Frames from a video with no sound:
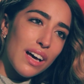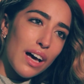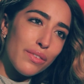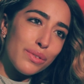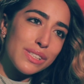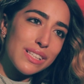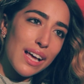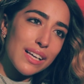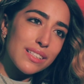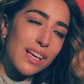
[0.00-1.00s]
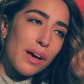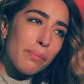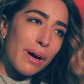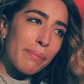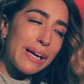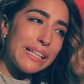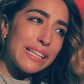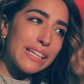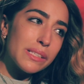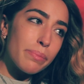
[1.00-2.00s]
I've always liked, my main
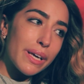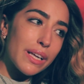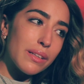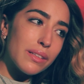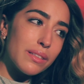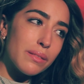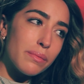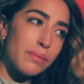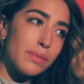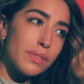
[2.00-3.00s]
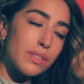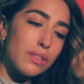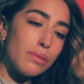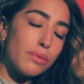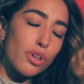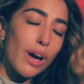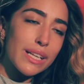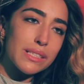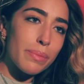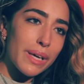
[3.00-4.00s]
thing has been
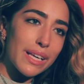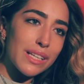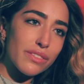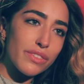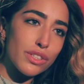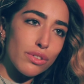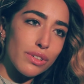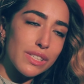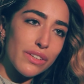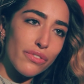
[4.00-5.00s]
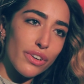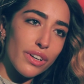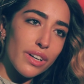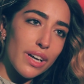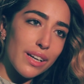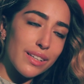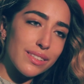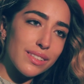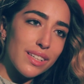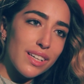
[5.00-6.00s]
trying to be individual and different and as